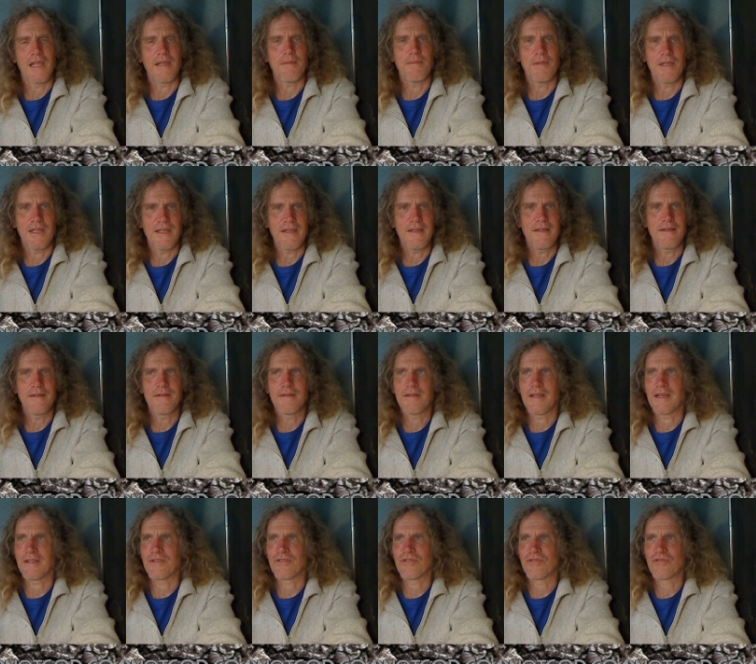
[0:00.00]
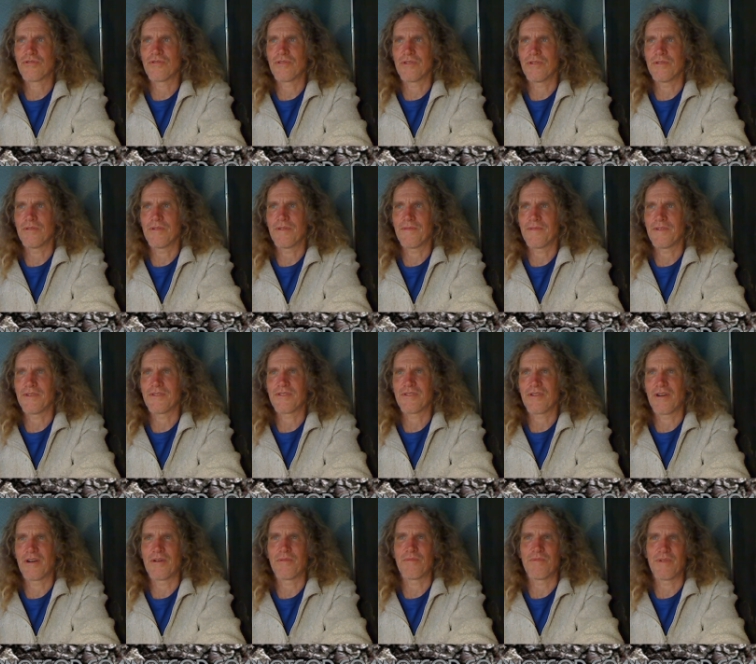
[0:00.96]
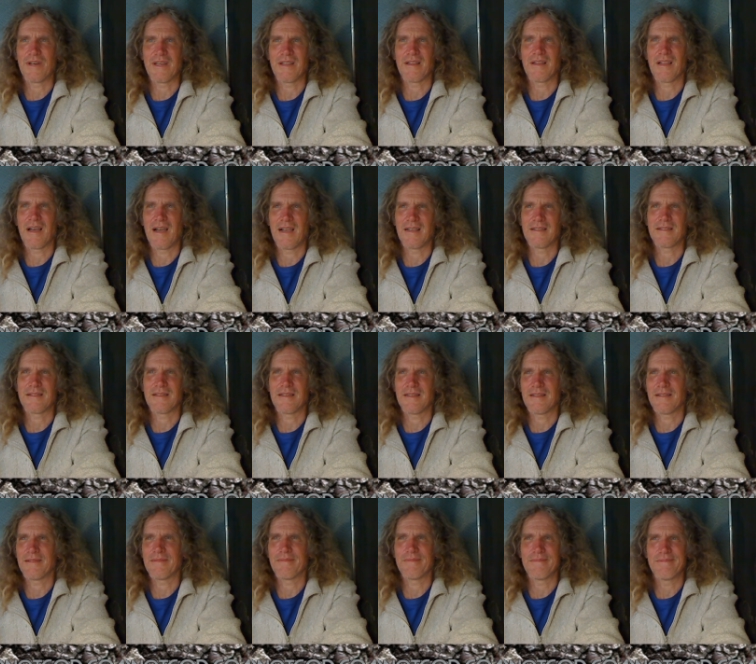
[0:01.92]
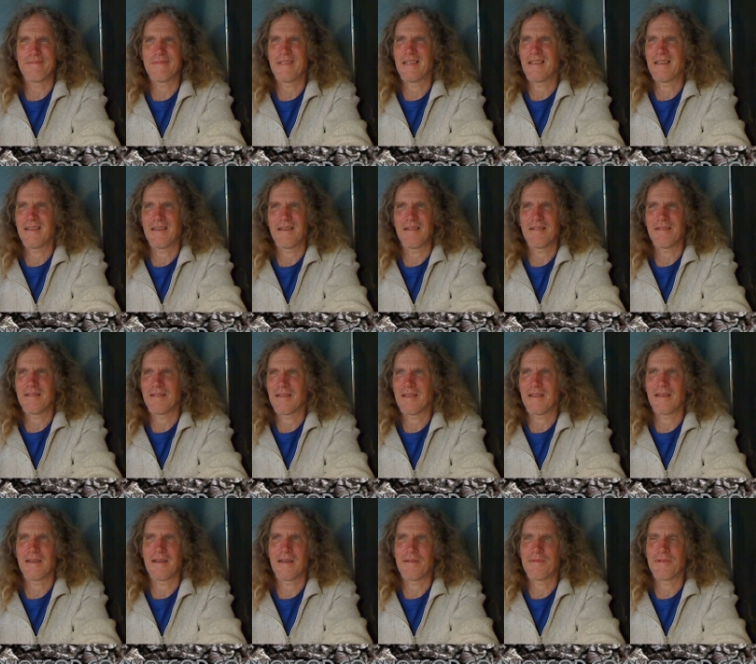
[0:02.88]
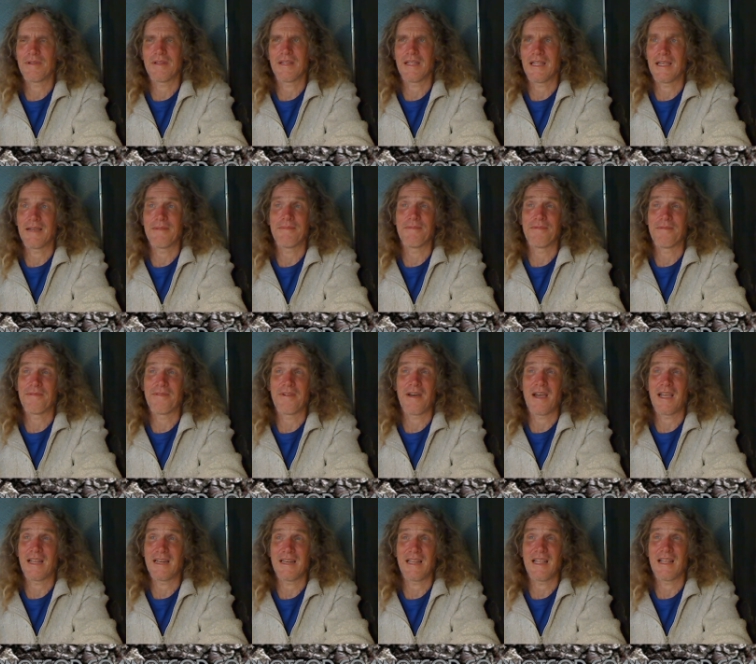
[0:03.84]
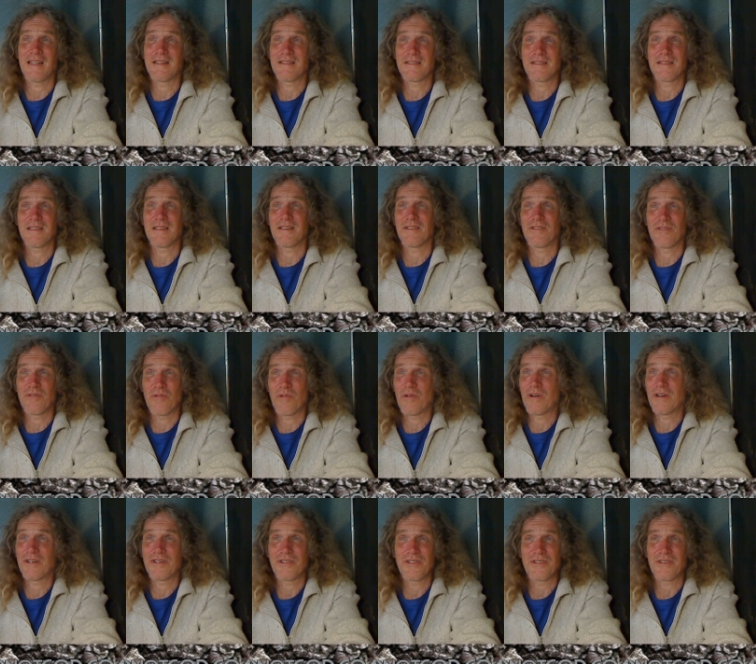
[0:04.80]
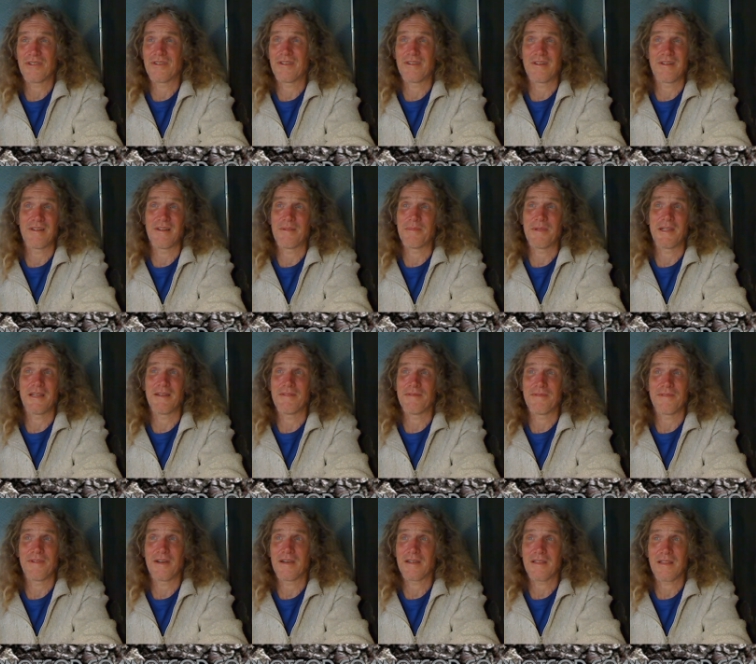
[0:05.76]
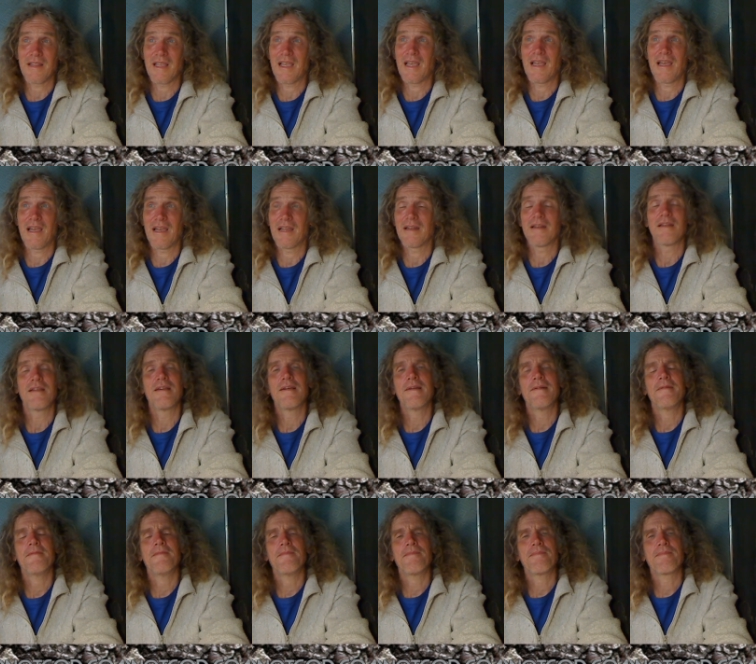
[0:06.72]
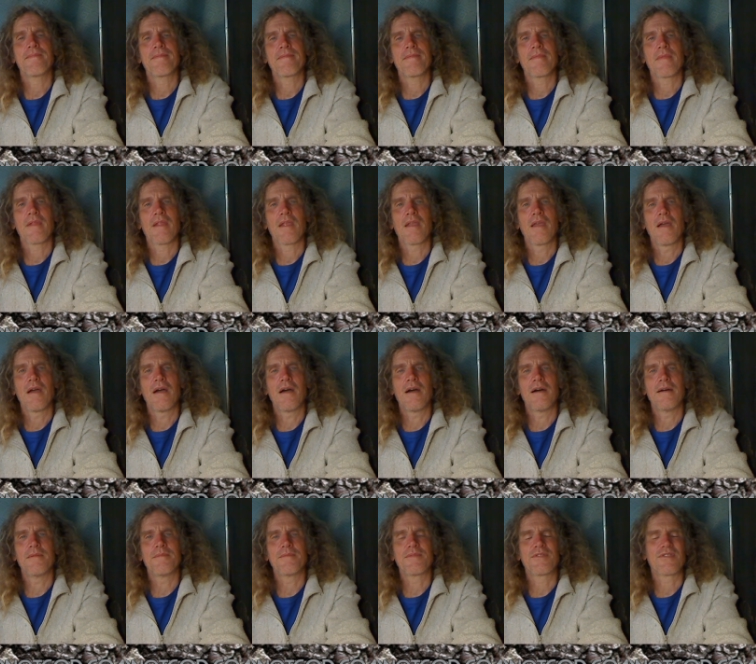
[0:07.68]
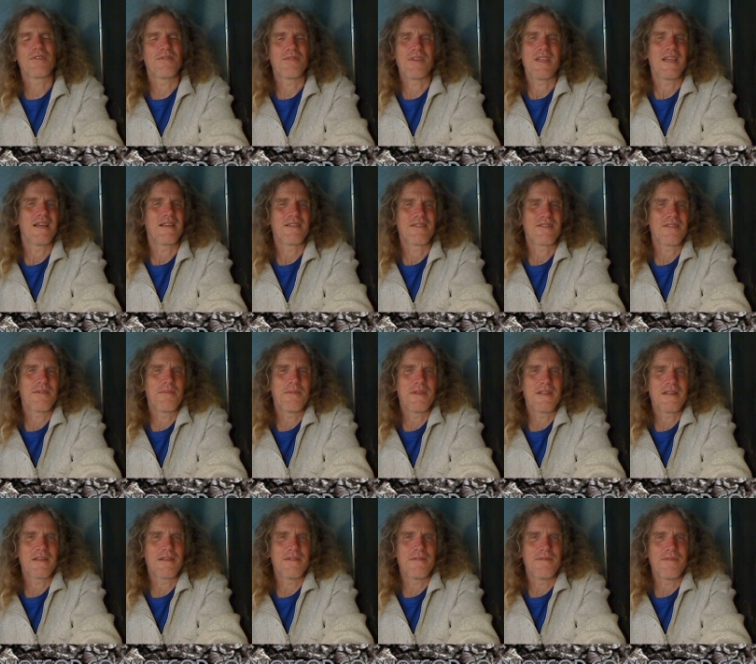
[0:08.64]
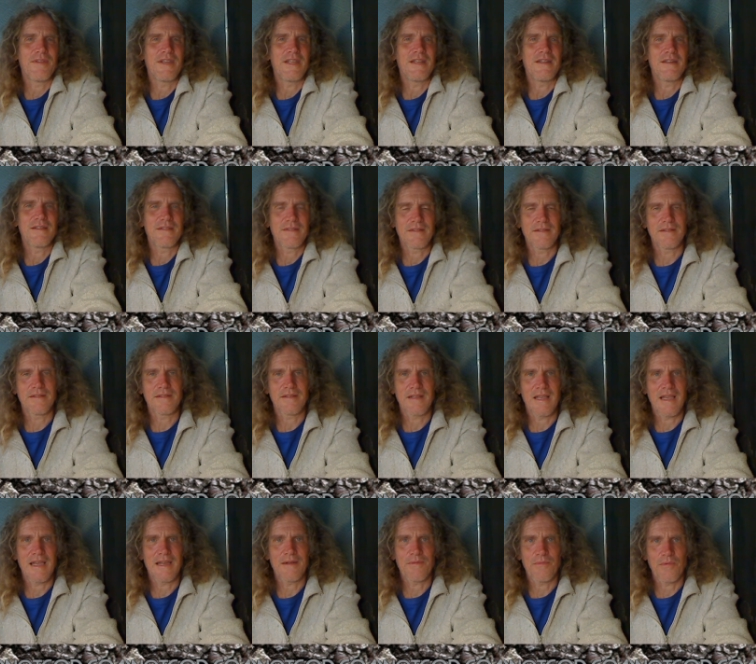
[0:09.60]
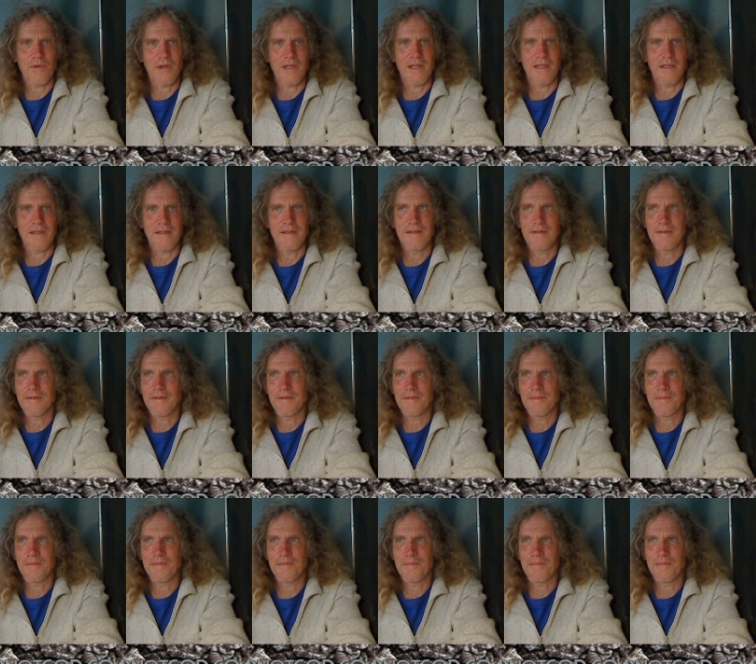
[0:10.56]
Maybe that's true. If you start realizing, yeah, yeah, I really am financing torture. I mean, fuck that. Um, so yeah, some inconveniences that way.